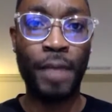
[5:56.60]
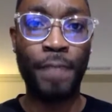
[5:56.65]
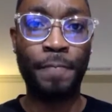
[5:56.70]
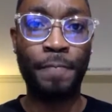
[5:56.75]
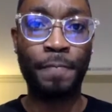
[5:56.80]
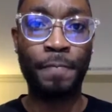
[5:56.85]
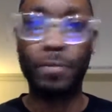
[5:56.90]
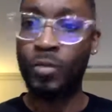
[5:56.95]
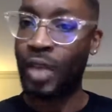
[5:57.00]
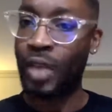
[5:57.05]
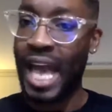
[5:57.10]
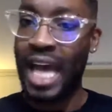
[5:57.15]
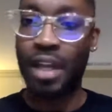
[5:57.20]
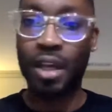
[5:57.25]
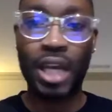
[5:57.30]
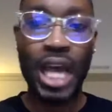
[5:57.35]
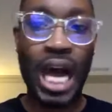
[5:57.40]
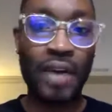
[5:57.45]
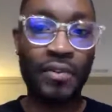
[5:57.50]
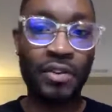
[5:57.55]
right?
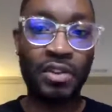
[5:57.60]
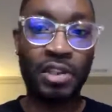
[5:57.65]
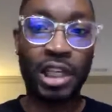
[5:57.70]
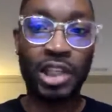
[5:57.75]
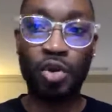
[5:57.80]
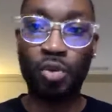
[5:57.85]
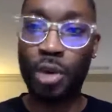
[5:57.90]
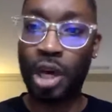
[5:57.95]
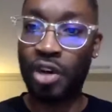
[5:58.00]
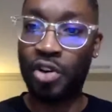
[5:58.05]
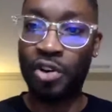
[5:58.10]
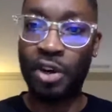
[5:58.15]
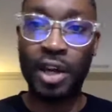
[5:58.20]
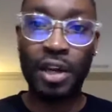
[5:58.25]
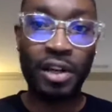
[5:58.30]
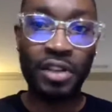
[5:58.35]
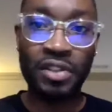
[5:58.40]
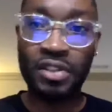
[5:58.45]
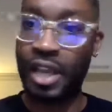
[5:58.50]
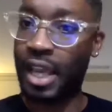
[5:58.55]
Had a conversation with my
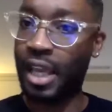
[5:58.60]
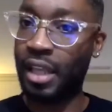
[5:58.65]
creator.